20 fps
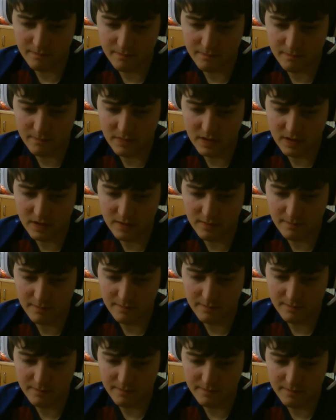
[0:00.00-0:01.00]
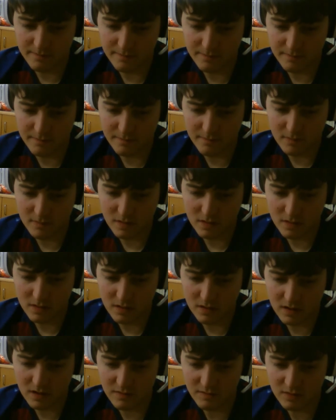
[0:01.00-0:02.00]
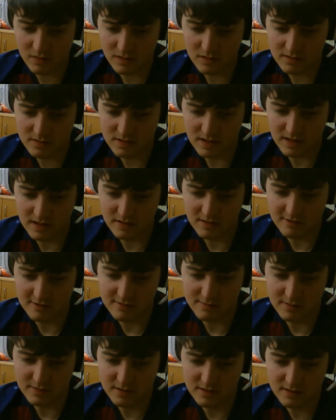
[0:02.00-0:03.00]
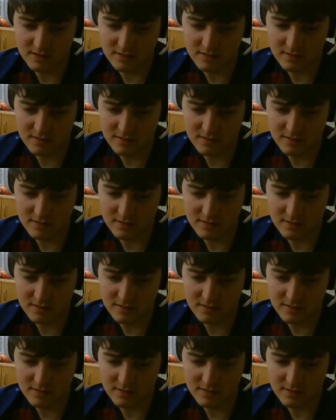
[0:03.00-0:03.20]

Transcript: Yep. I can't understand this bit.